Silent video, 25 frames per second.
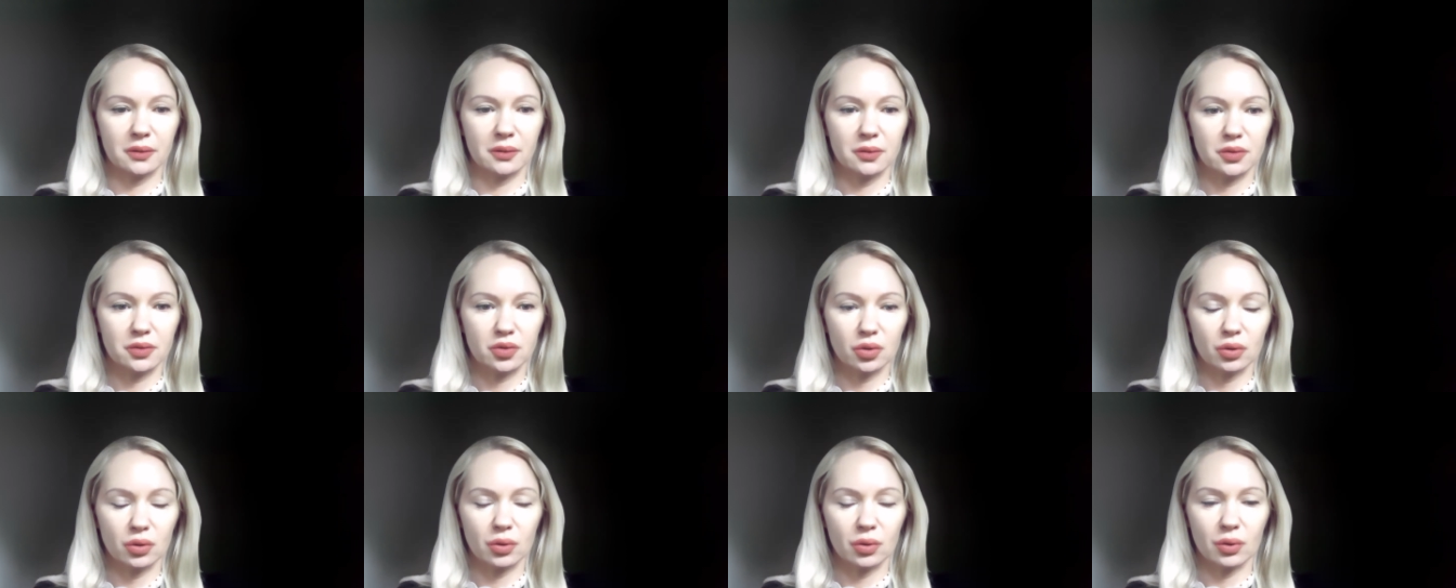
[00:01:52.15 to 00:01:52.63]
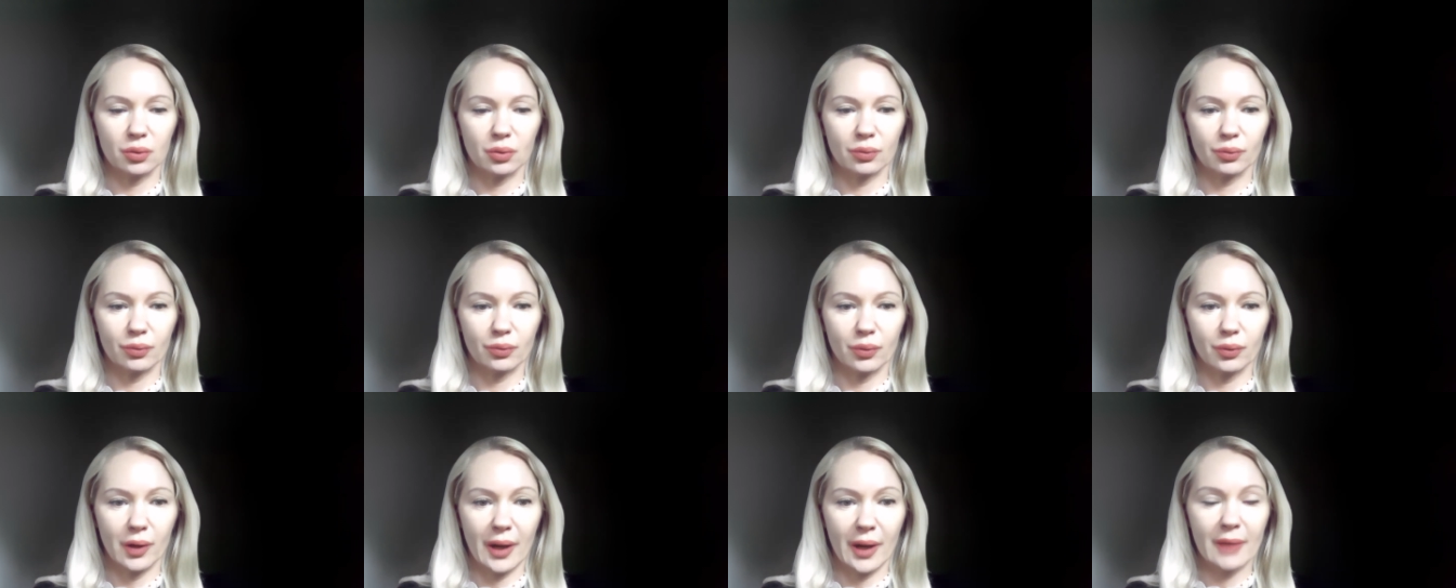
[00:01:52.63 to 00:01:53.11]
So
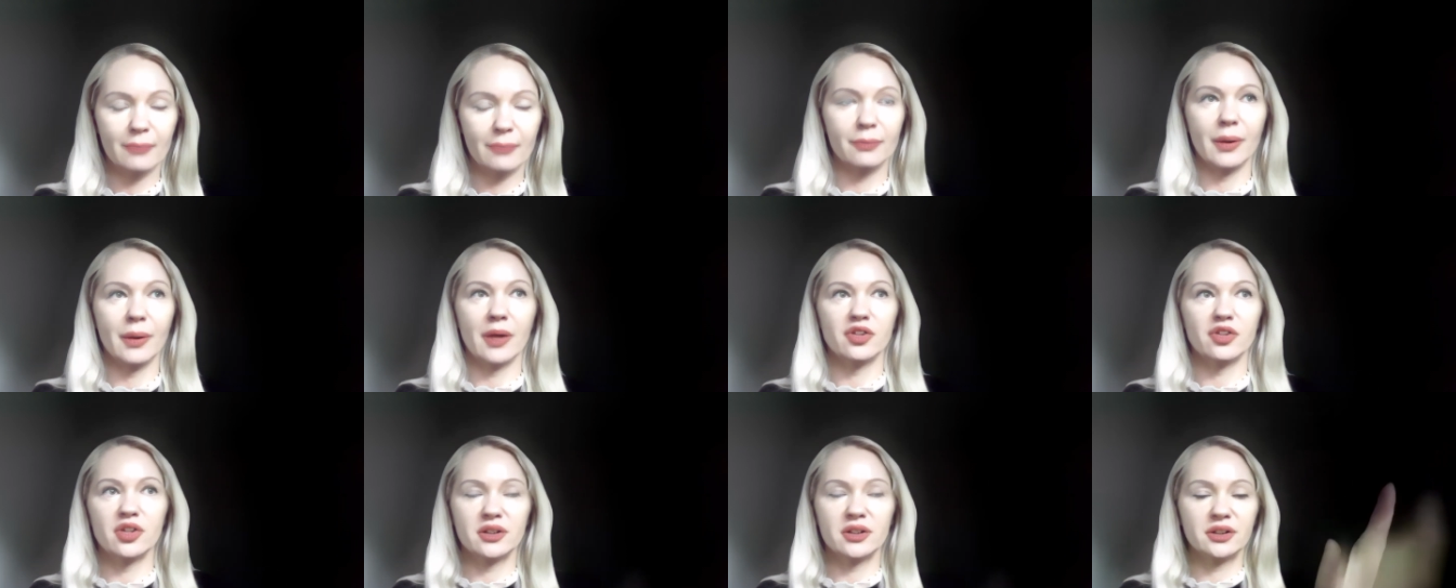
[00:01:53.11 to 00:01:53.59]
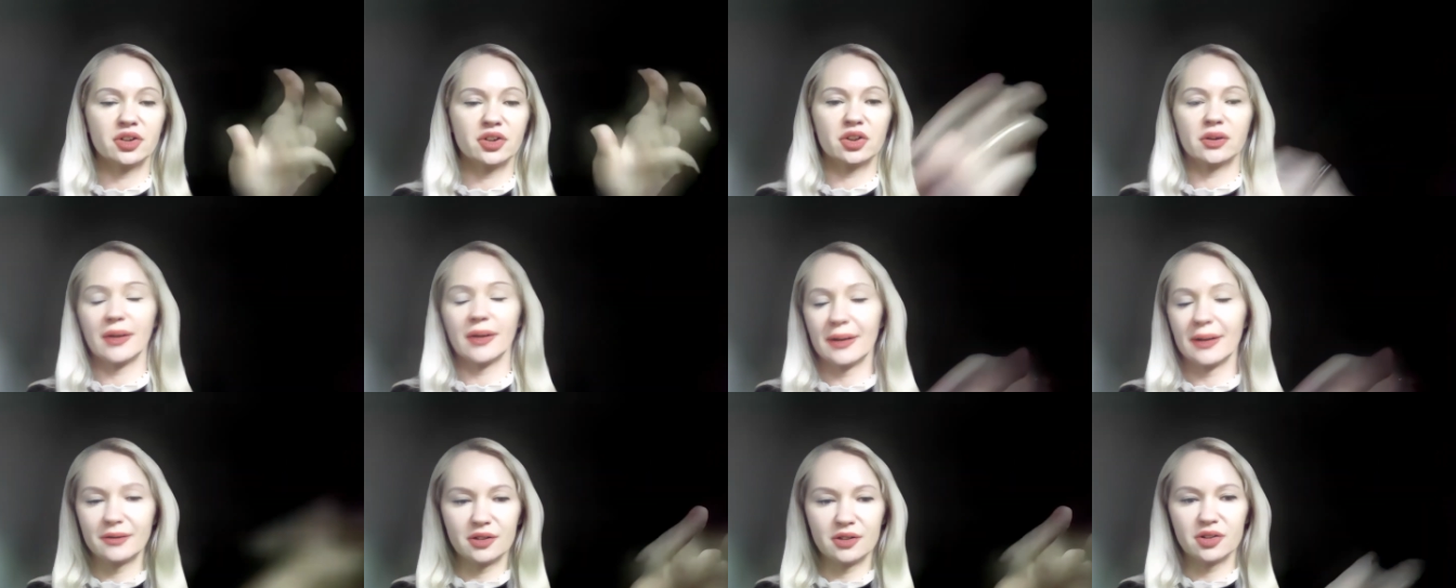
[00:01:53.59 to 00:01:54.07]
I I just
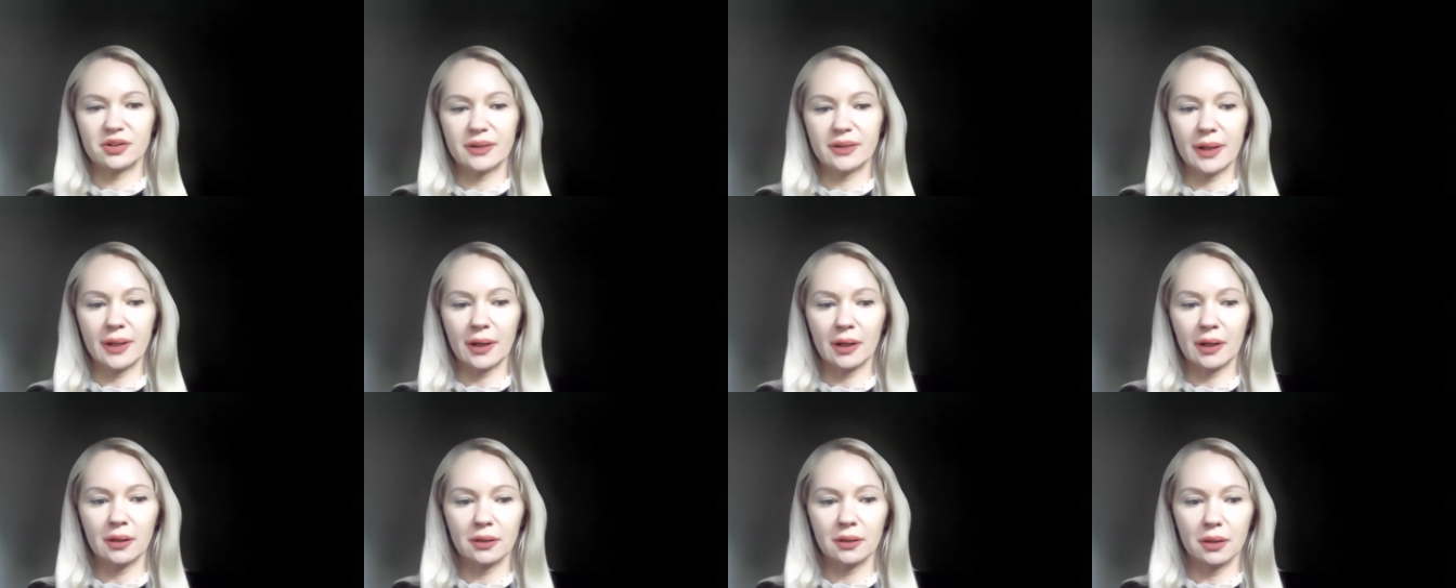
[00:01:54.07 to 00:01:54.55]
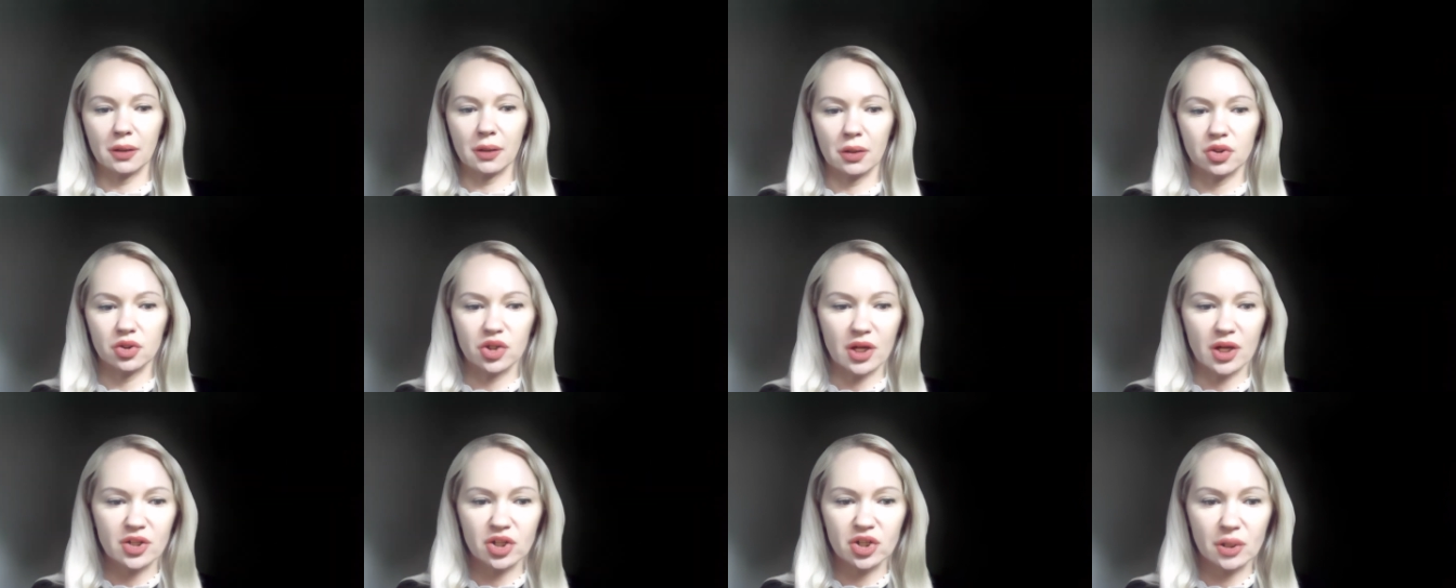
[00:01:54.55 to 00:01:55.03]
and just tell
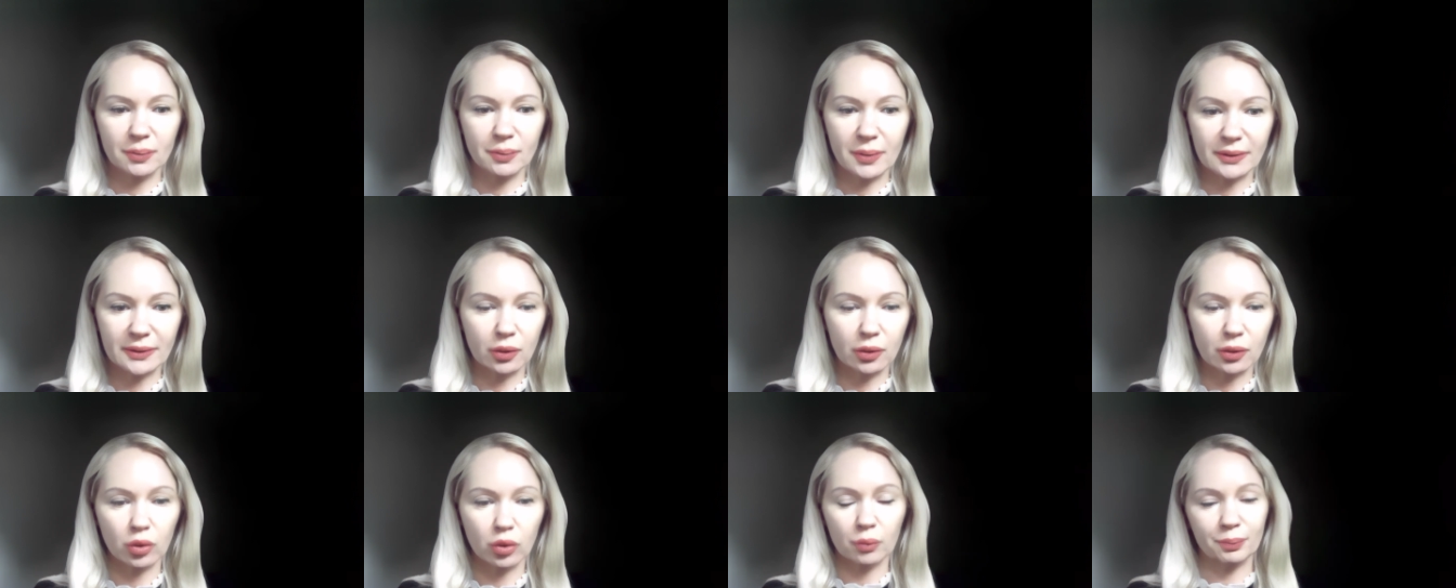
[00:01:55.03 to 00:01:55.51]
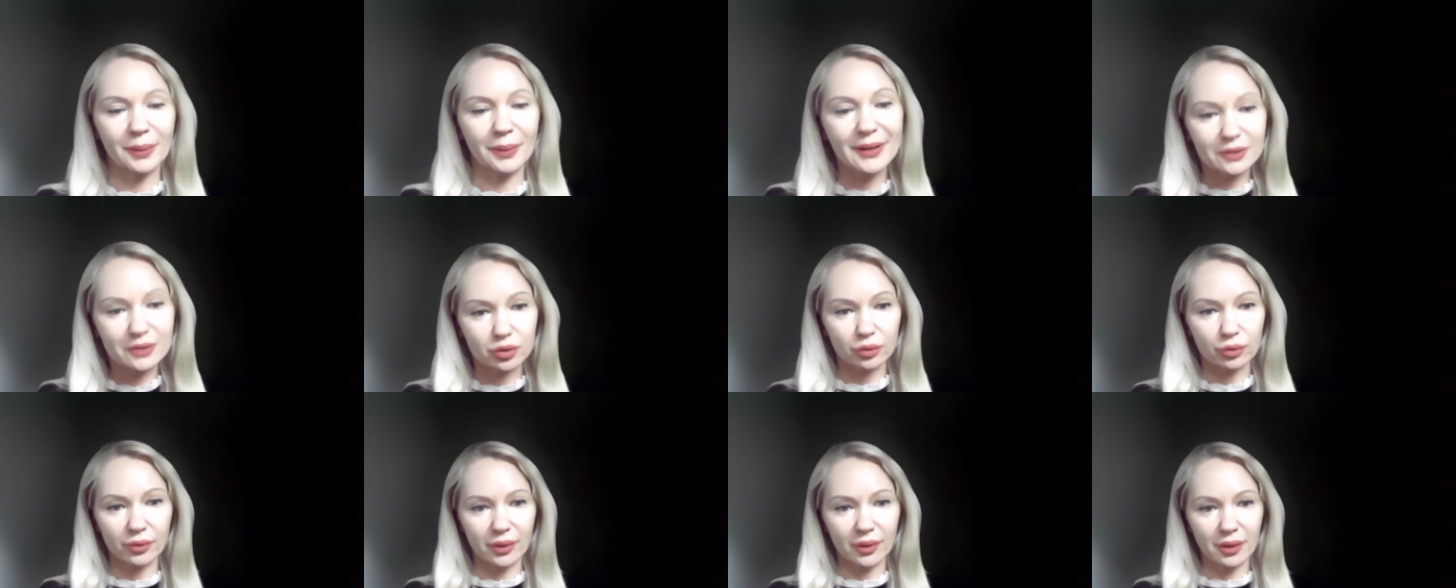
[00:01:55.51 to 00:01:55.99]
ChatGPT or
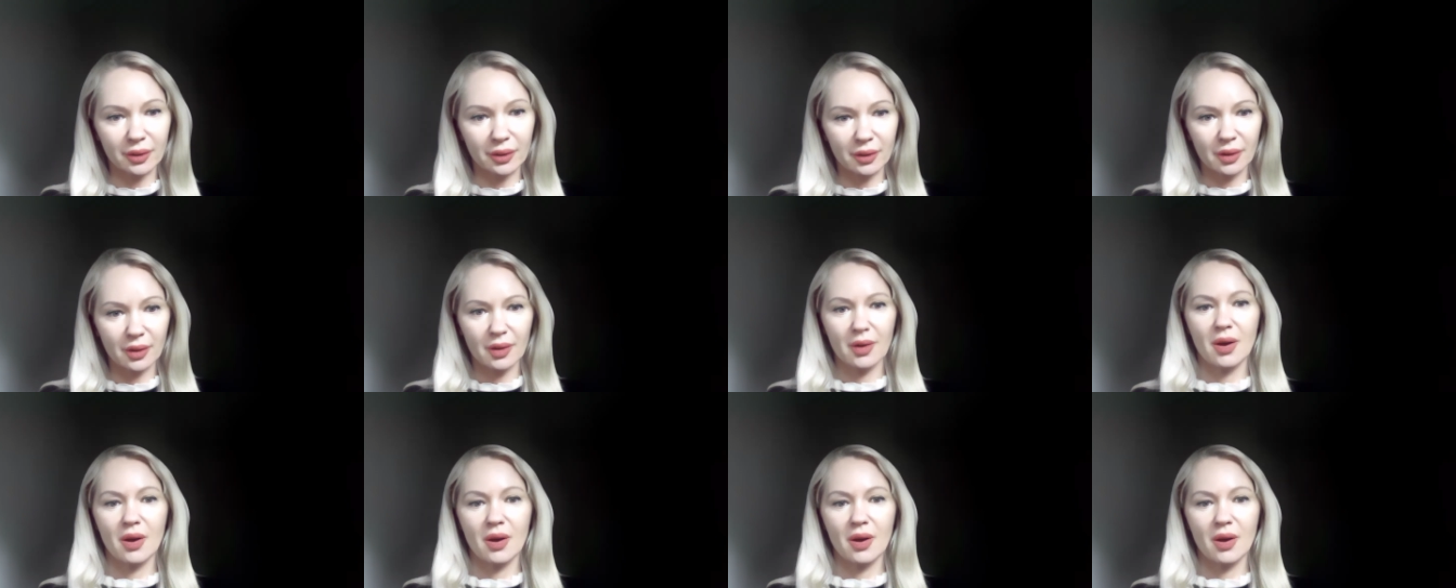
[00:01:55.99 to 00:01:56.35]
Pictory